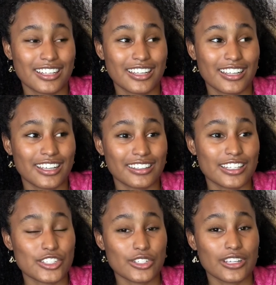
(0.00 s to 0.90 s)

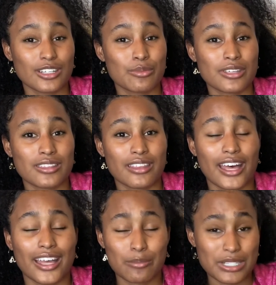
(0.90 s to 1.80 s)
unless you're gonna be
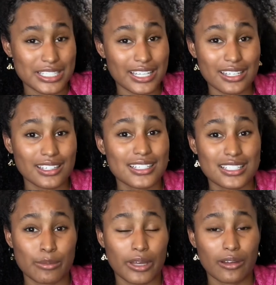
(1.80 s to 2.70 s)
that meticulous
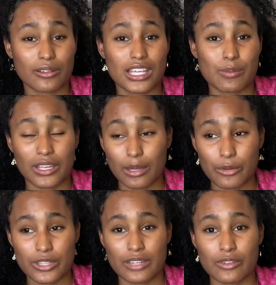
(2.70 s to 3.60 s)
about keeping up
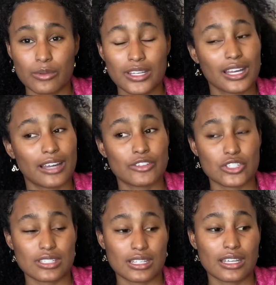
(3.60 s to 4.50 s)
with it every week, I would
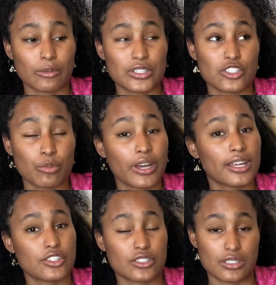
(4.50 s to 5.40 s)
just say once you buy
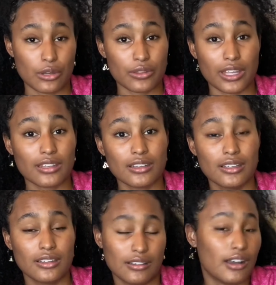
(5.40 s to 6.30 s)
it, just know that
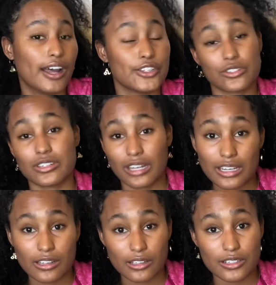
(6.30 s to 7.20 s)

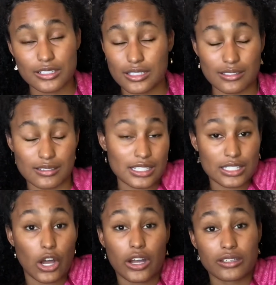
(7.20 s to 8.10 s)
$180 is
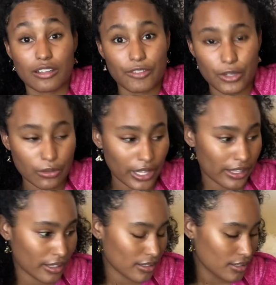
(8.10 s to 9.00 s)
gone if you don't like
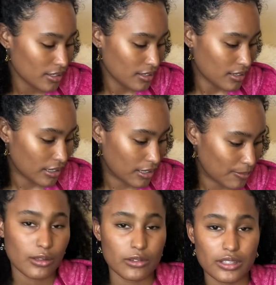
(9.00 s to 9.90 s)
it.
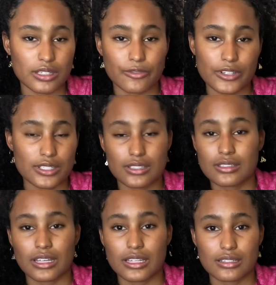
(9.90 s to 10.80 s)
The only difference that